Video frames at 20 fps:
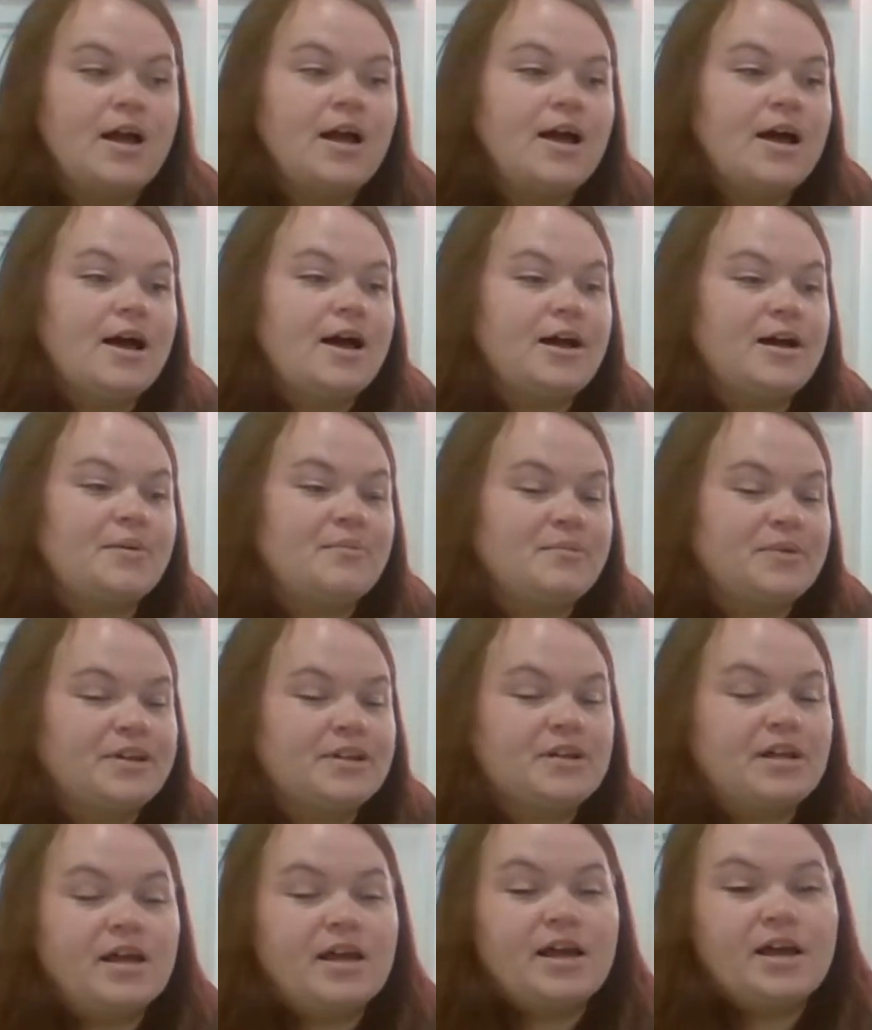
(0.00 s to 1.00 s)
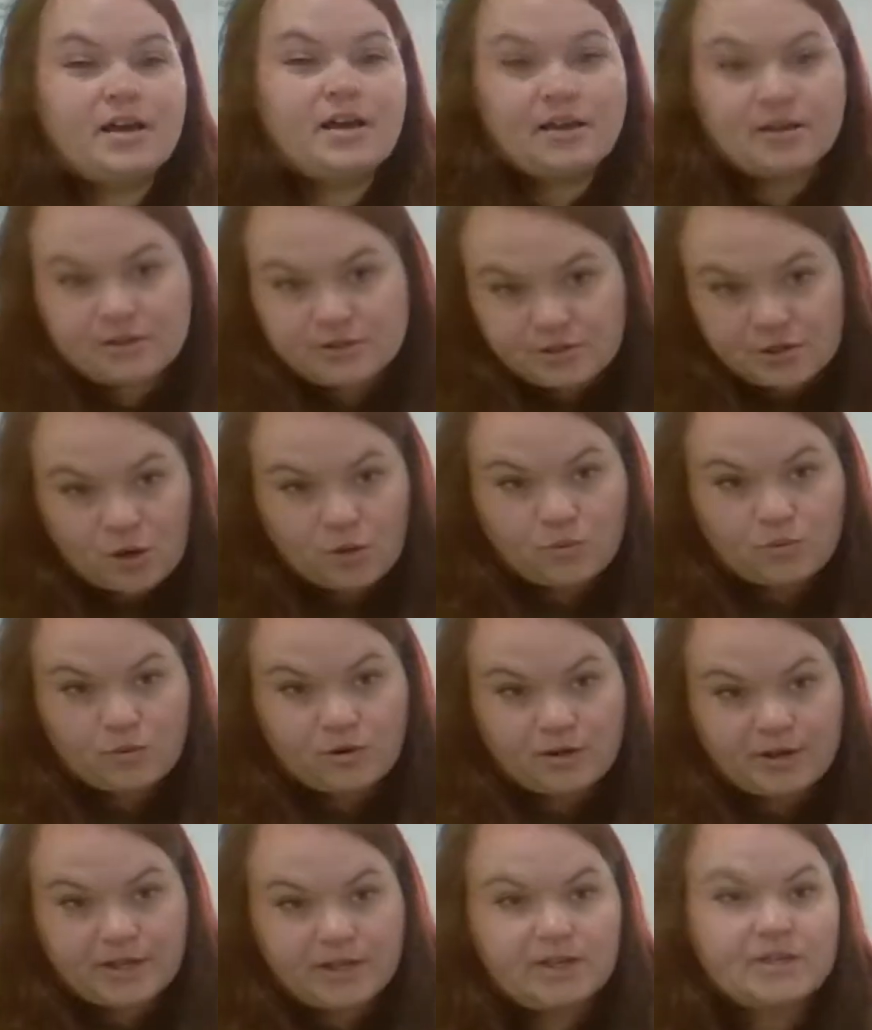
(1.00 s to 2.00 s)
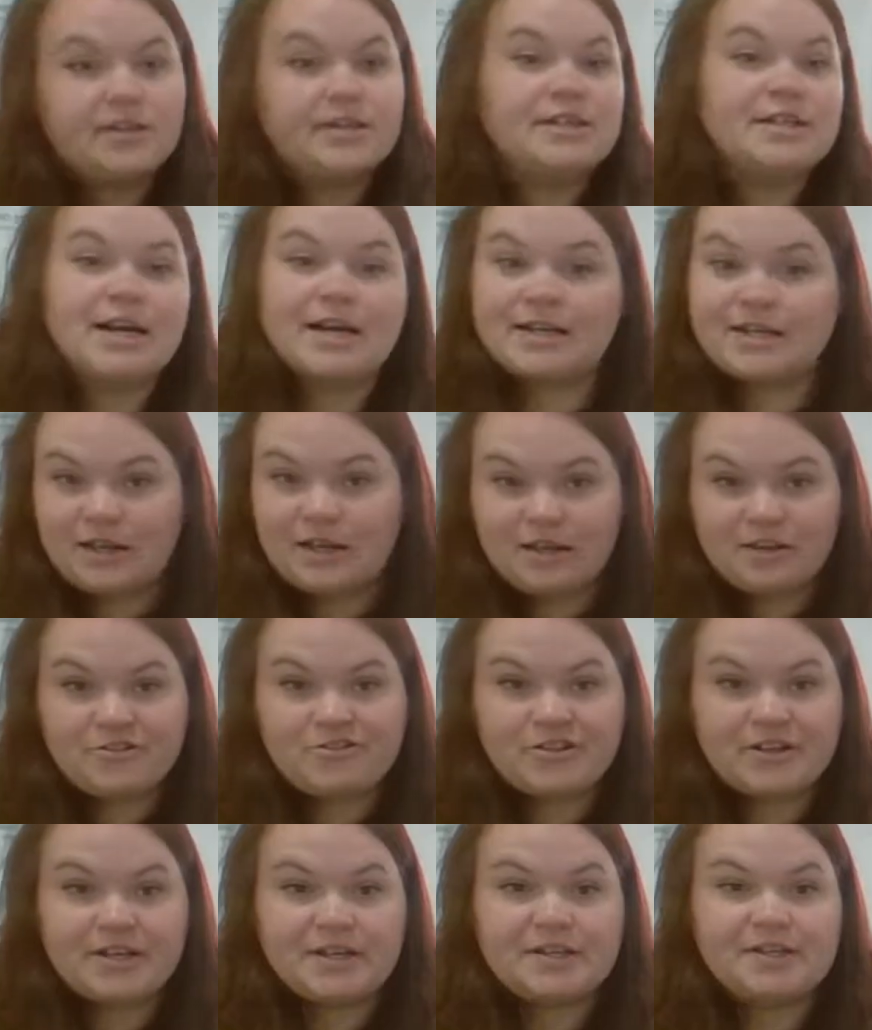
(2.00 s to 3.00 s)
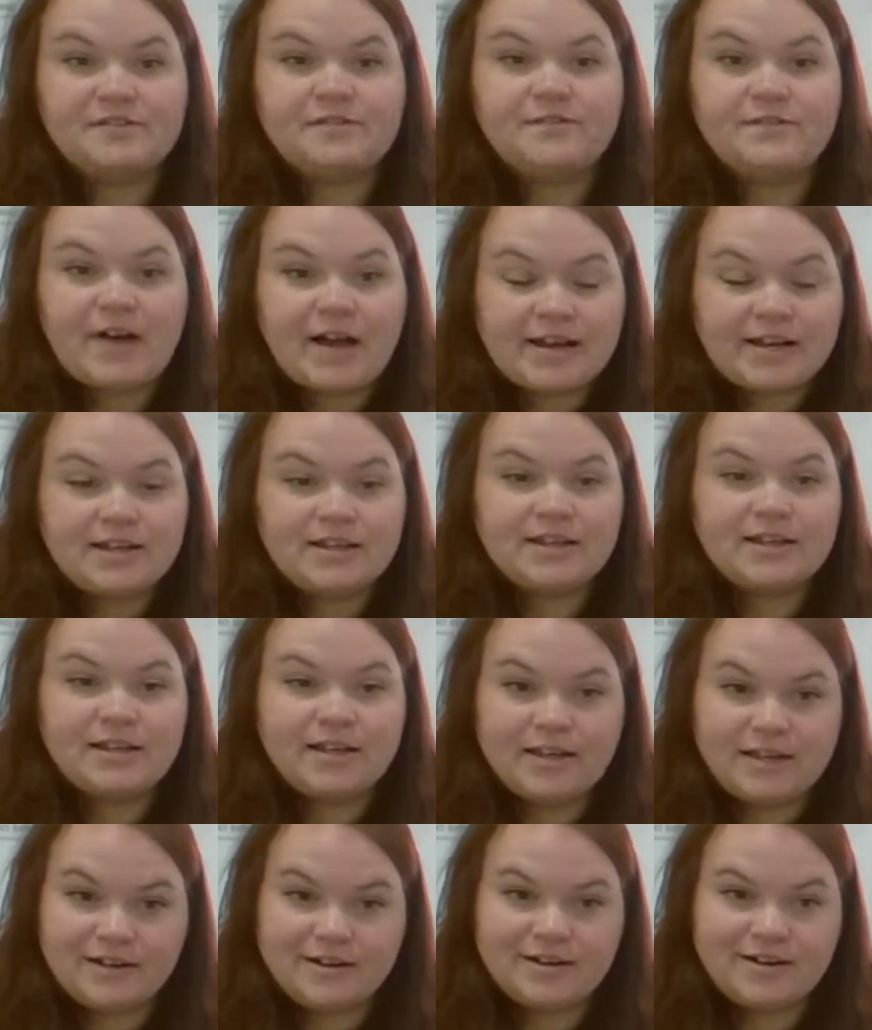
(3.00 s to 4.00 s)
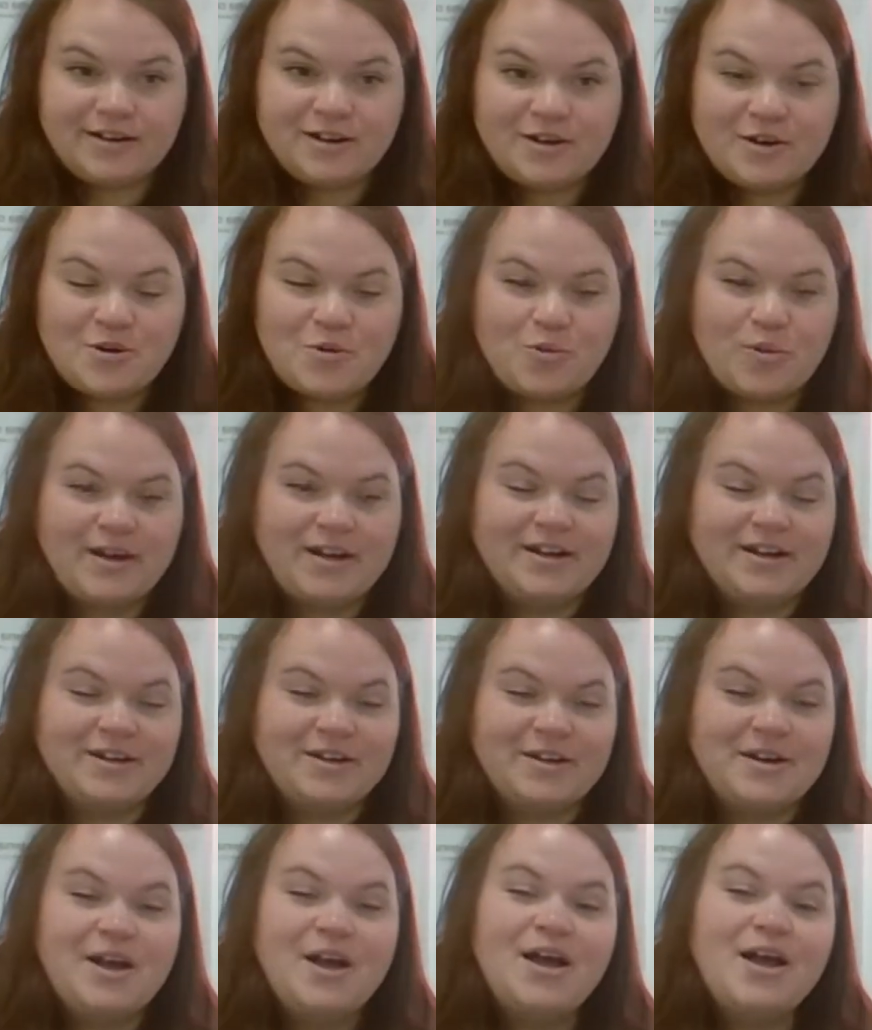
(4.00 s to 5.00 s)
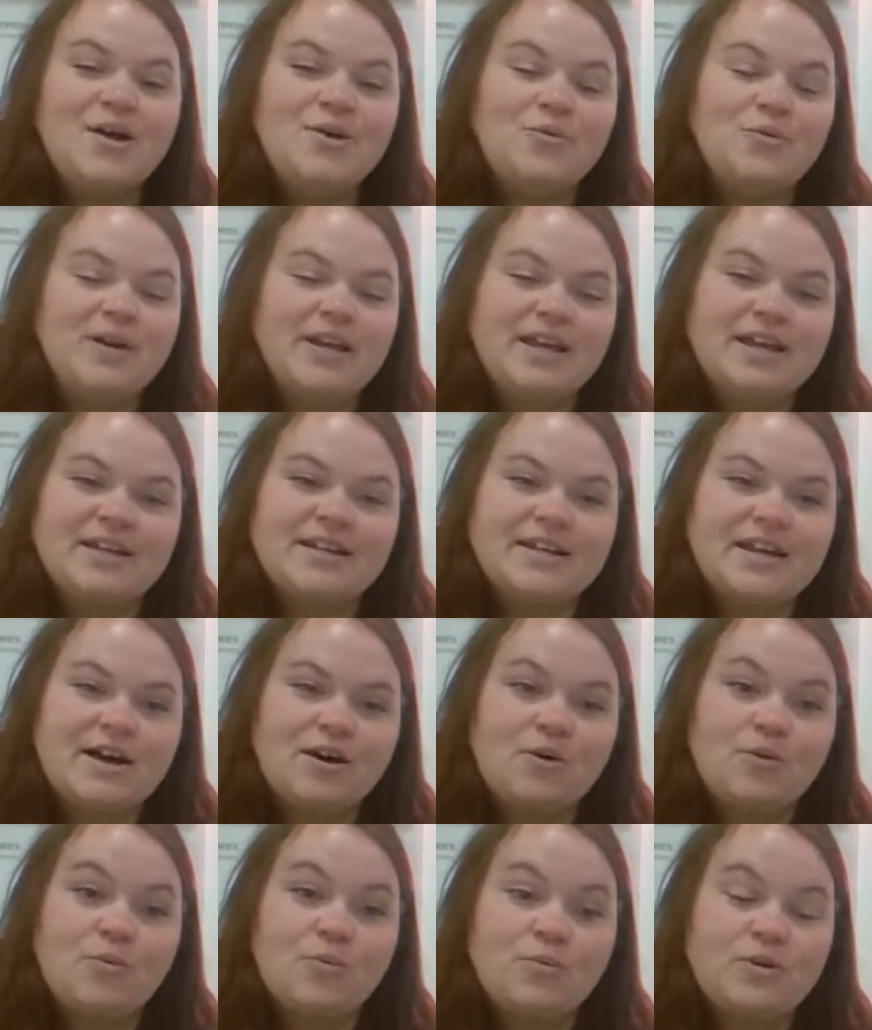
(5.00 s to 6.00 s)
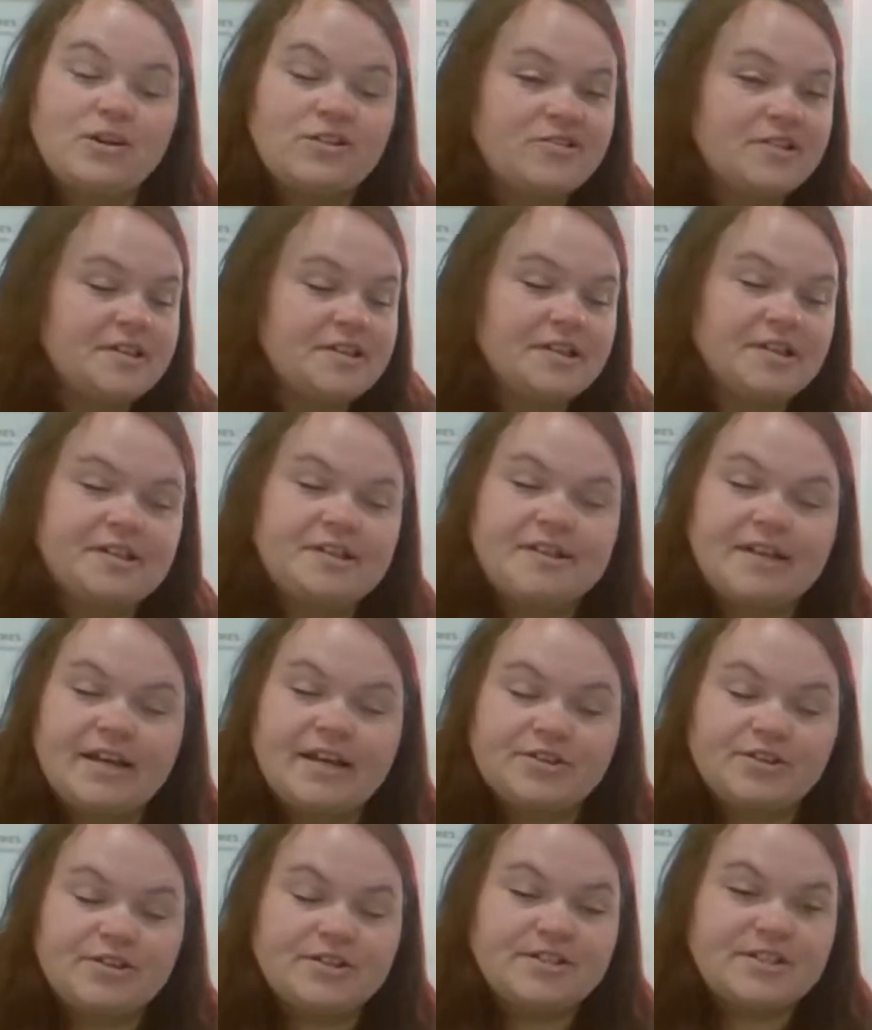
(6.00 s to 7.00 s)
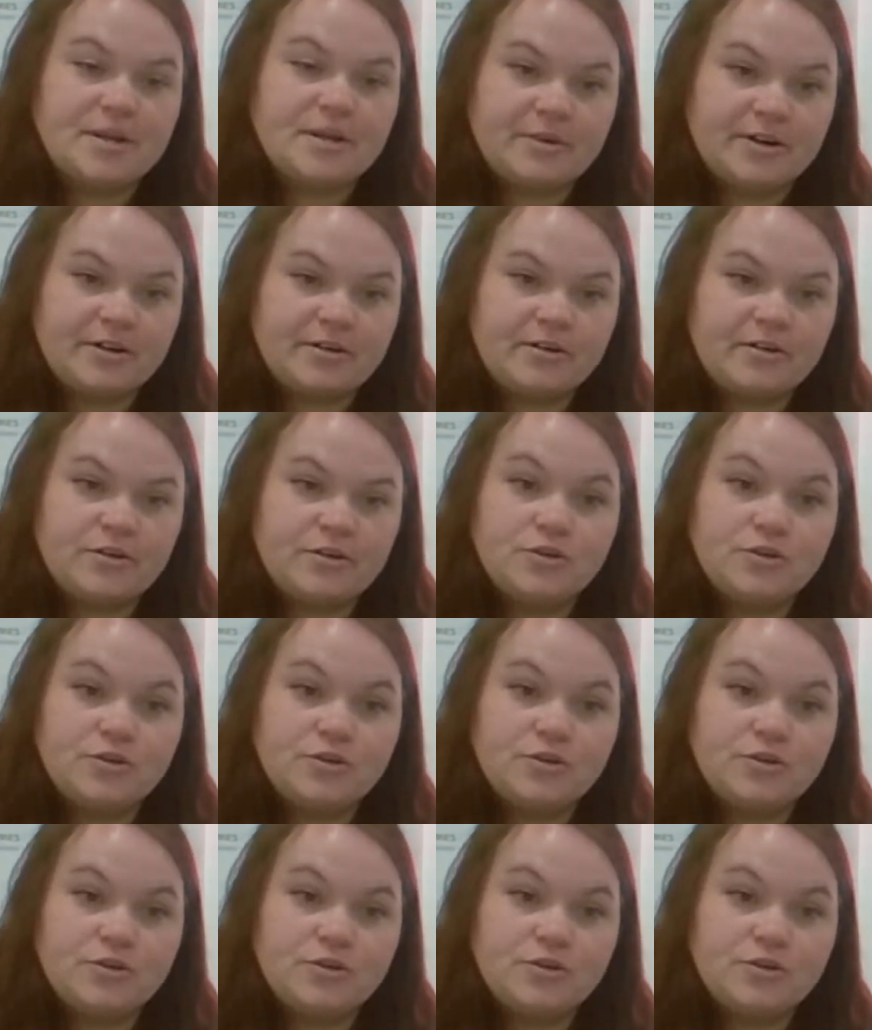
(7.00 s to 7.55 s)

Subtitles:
But don't worry, the technology is finally here where we can now, with just a standard dimmer,